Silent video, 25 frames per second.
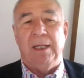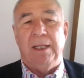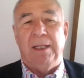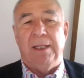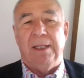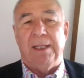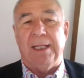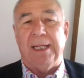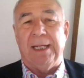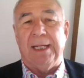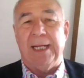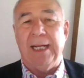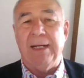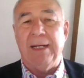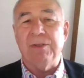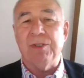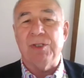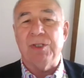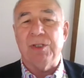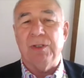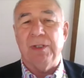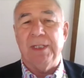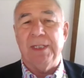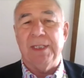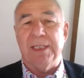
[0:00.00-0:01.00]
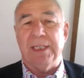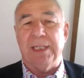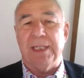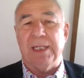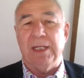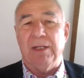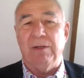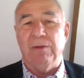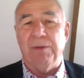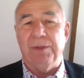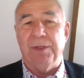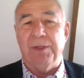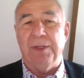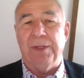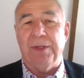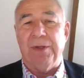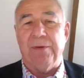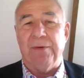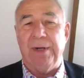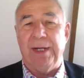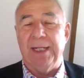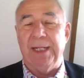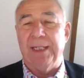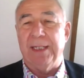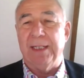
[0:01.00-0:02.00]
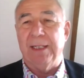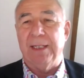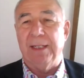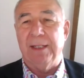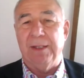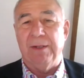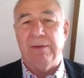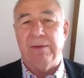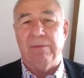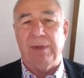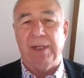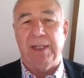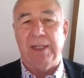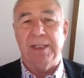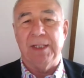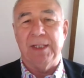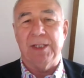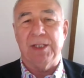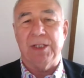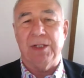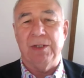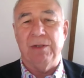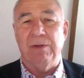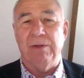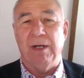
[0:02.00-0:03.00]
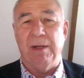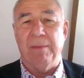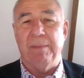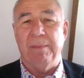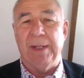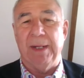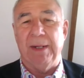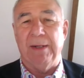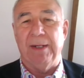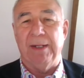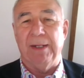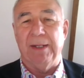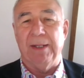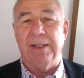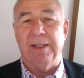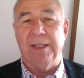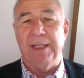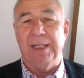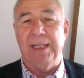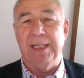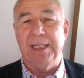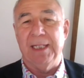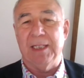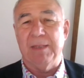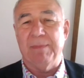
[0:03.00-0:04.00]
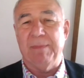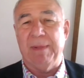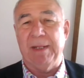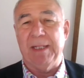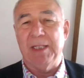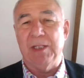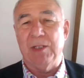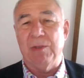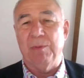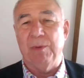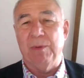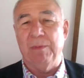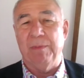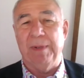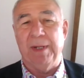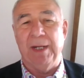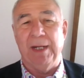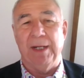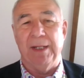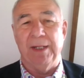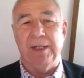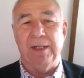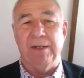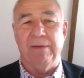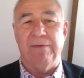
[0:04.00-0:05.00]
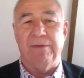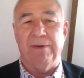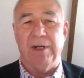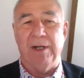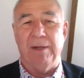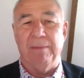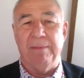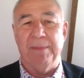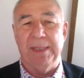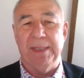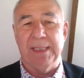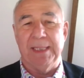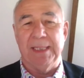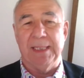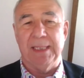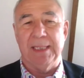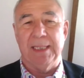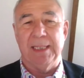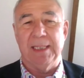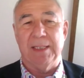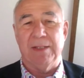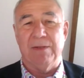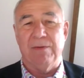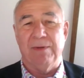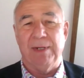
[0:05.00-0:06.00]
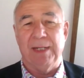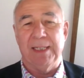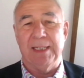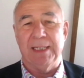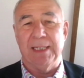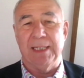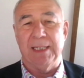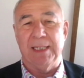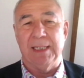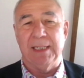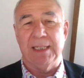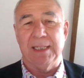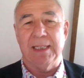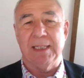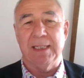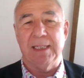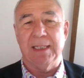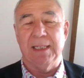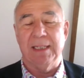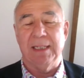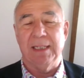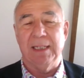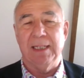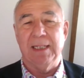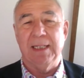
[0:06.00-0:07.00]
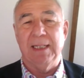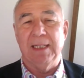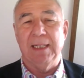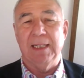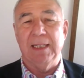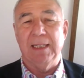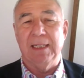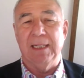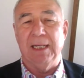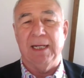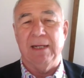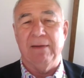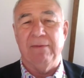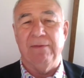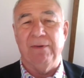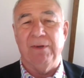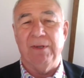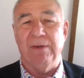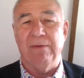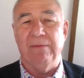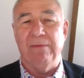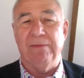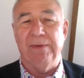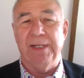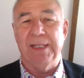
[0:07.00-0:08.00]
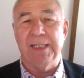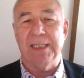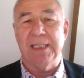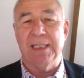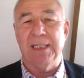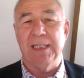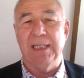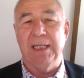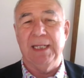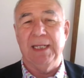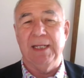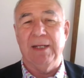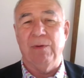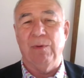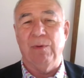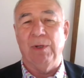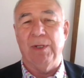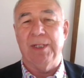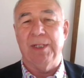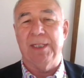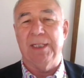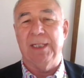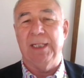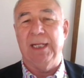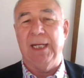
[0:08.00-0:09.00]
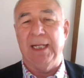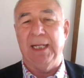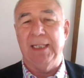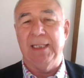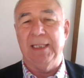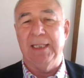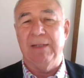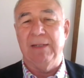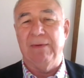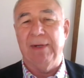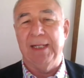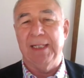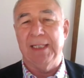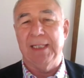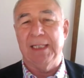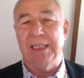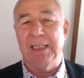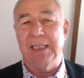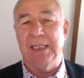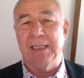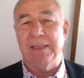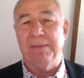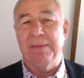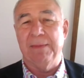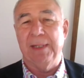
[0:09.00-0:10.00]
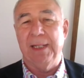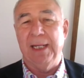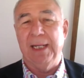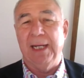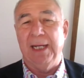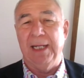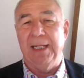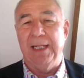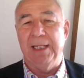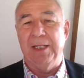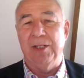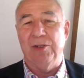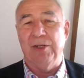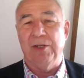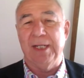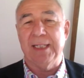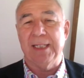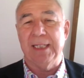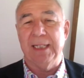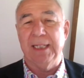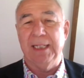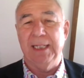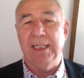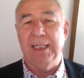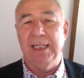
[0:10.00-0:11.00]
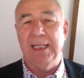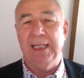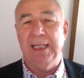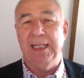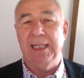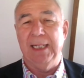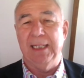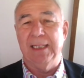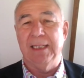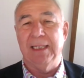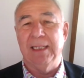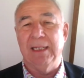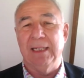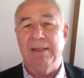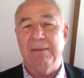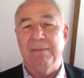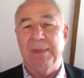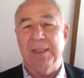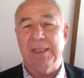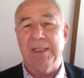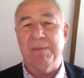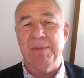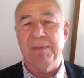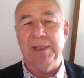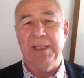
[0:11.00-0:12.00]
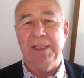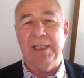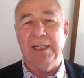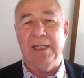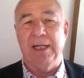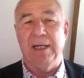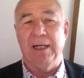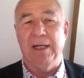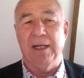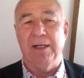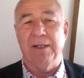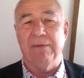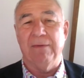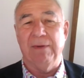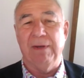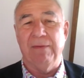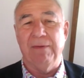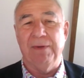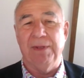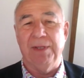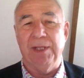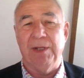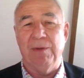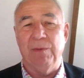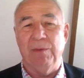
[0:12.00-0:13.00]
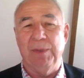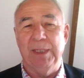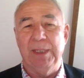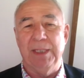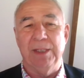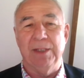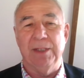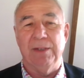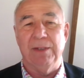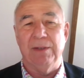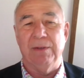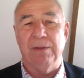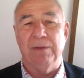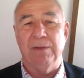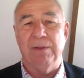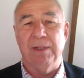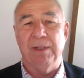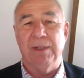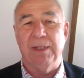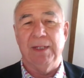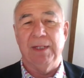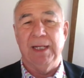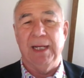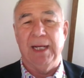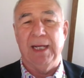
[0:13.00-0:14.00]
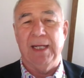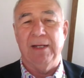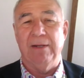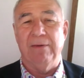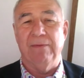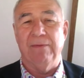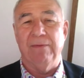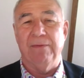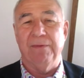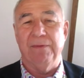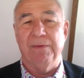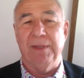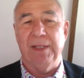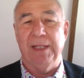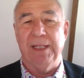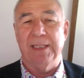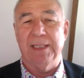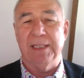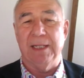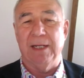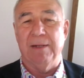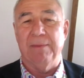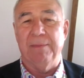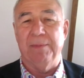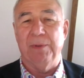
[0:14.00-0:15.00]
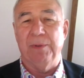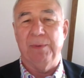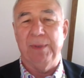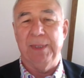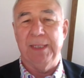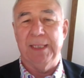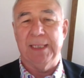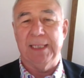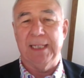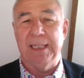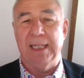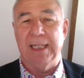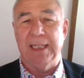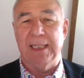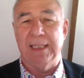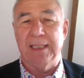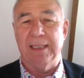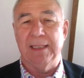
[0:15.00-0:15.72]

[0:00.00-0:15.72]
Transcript: The council is the golden thread that runs through our borough, the indispensable partner for our businesses and residents. Diversity, equality, anti-racism and addressing need must be the heart of everything we do and of the example we set.